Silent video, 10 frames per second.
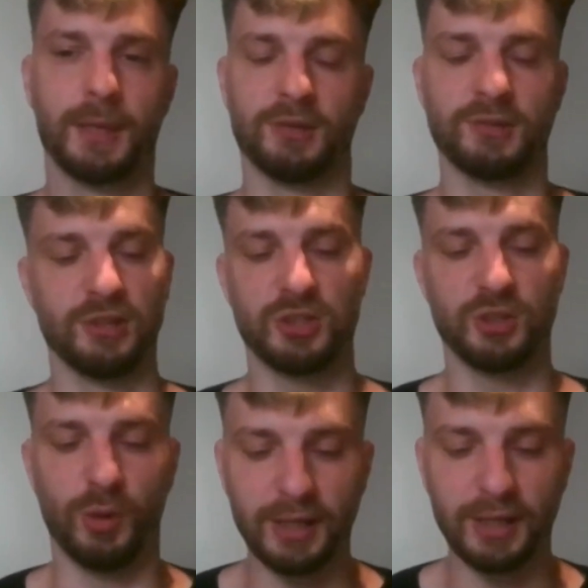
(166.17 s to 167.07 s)

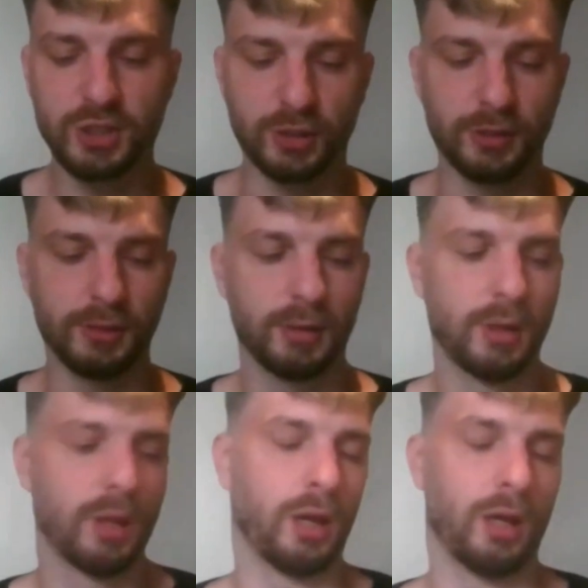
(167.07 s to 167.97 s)
situation.
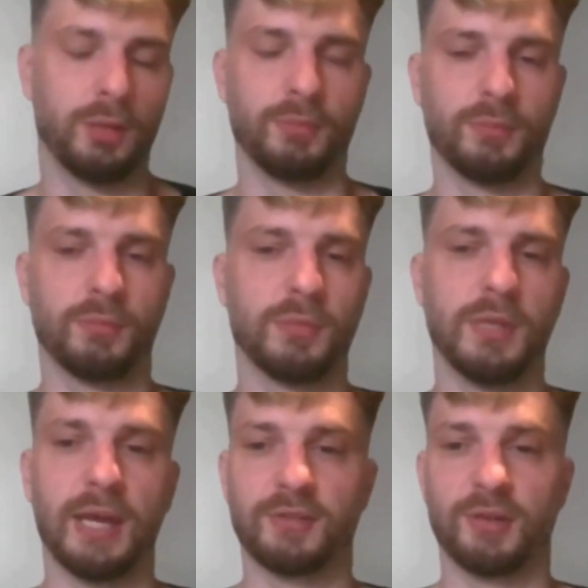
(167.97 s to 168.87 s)

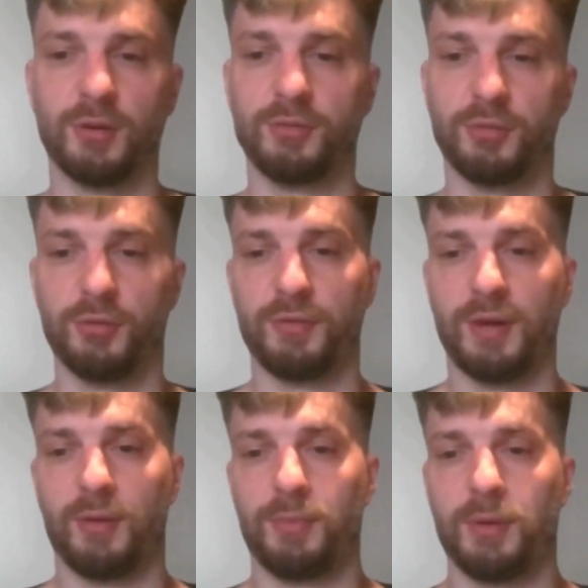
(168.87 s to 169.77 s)
Yeah, so it was through
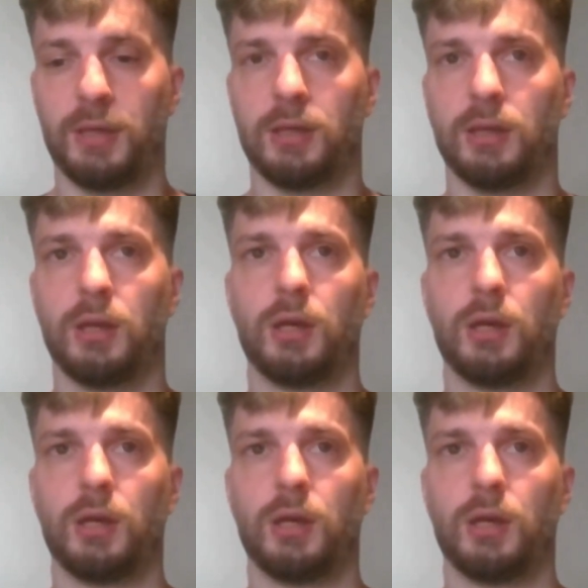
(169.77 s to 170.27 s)
therapy